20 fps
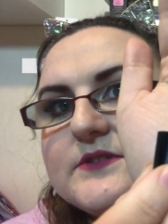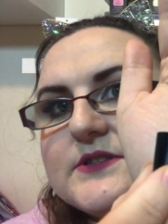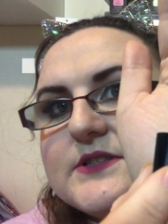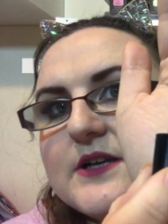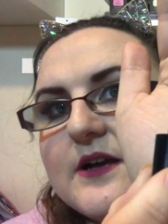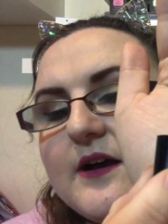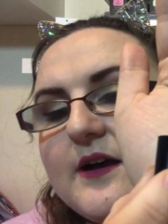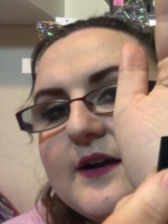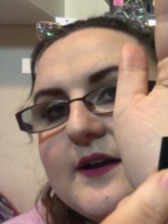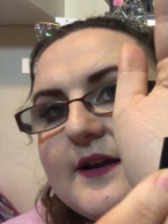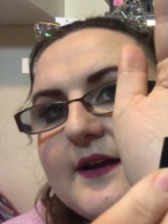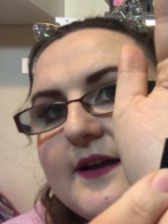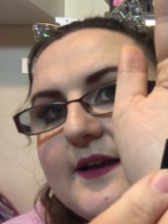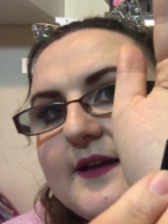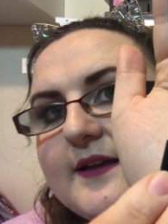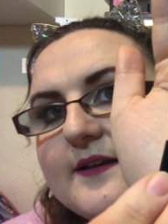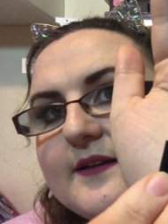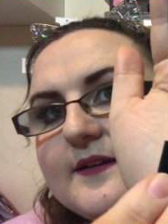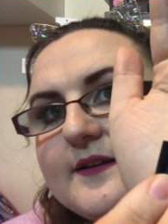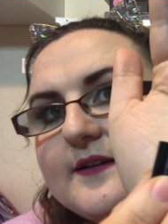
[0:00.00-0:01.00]

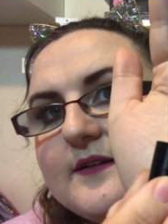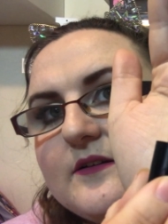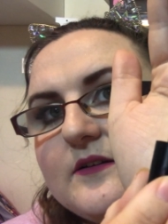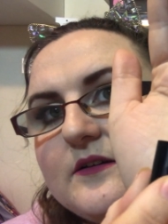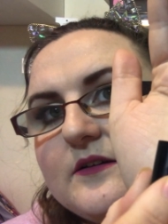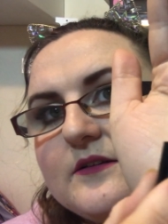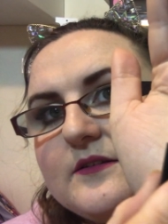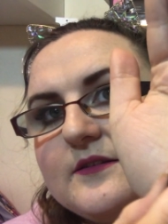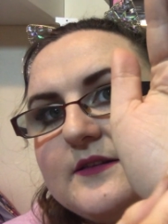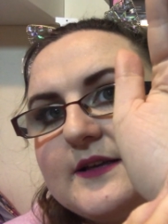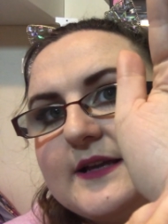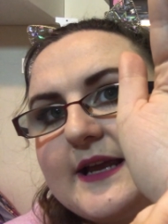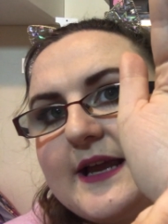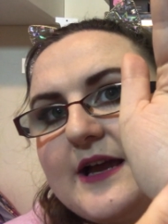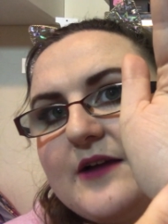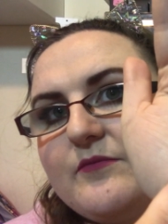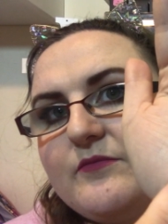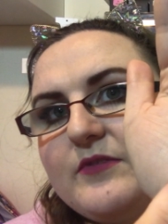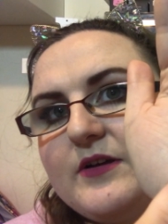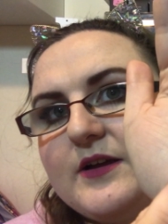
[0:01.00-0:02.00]
darker on the
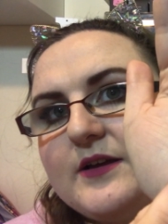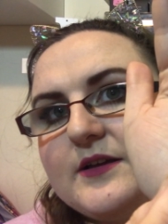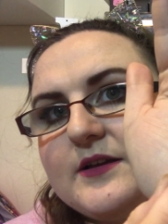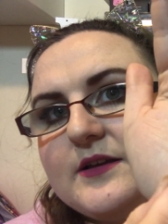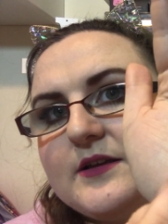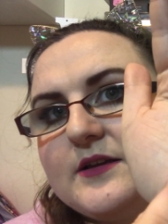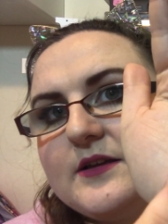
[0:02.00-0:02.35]
camera,